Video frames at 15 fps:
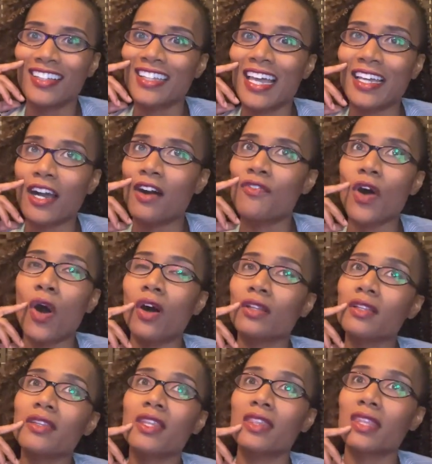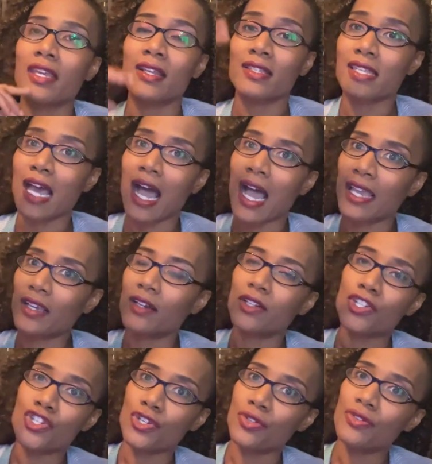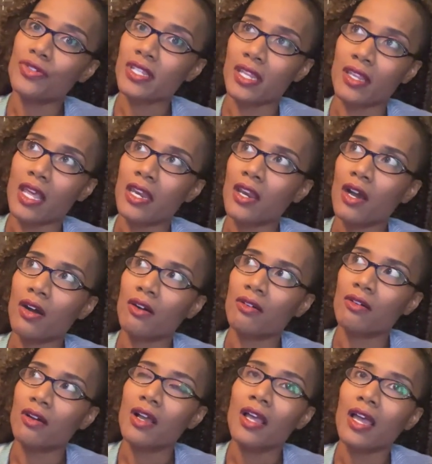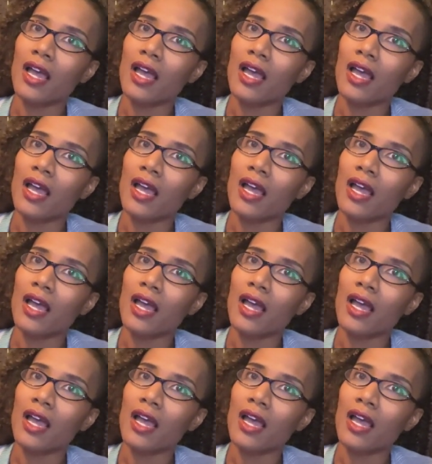Like, of all of the things that I could choose, and they know,